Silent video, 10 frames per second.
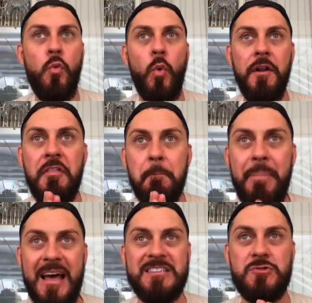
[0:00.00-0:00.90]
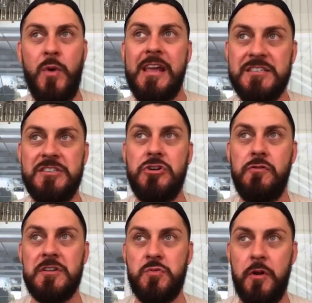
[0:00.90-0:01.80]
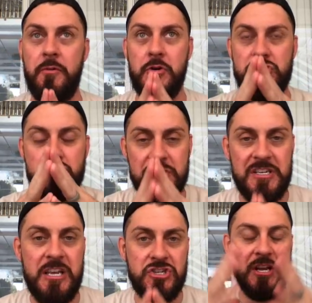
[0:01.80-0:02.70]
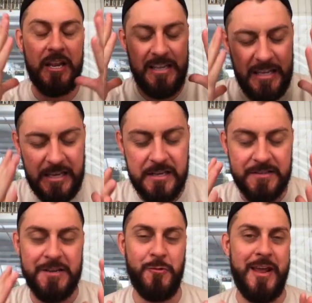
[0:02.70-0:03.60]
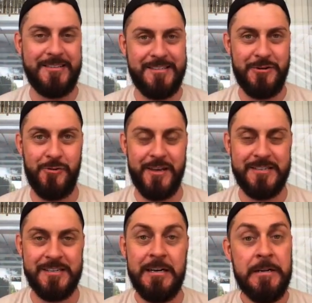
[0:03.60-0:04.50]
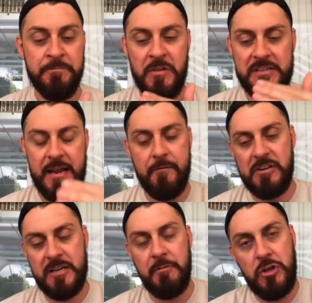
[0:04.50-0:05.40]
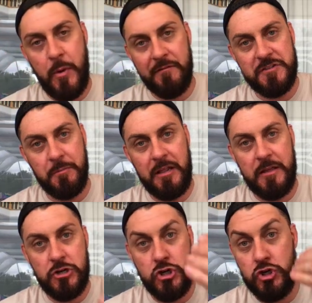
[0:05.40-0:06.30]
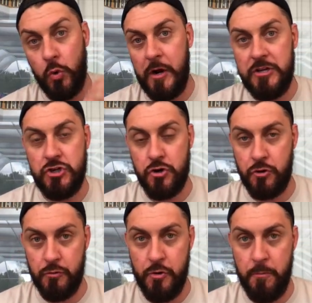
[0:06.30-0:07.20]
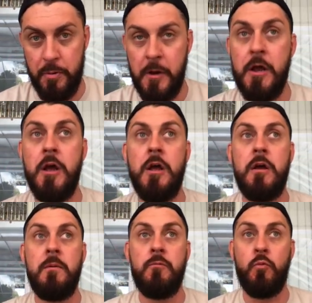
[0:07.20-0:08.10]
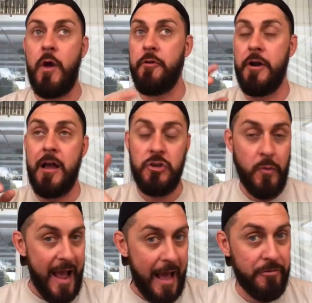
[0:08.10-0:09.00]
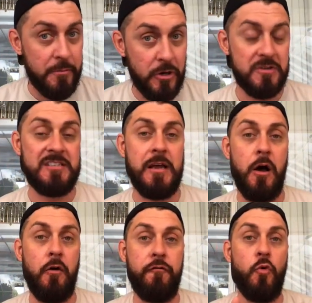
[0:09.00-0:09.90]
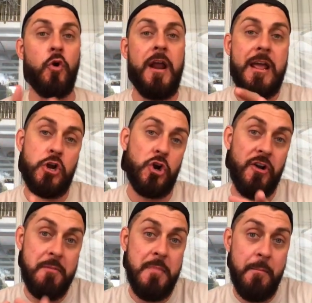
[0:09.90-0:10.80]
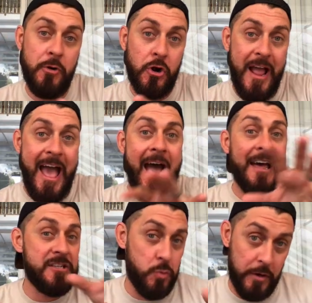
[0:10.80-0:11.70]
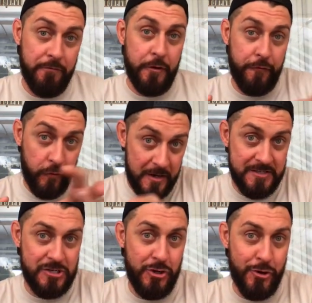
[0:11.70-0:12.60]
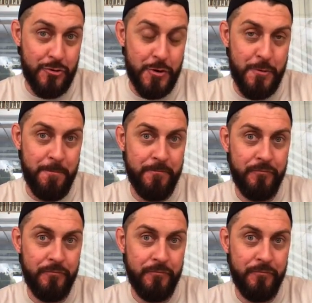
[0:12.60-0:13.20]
One of the best ways to do this, one of the most strategic and easy ways to do this, is every time that you have somebody that joins your group, whether or not you add them yourself or a current member adds one of their friends to your group,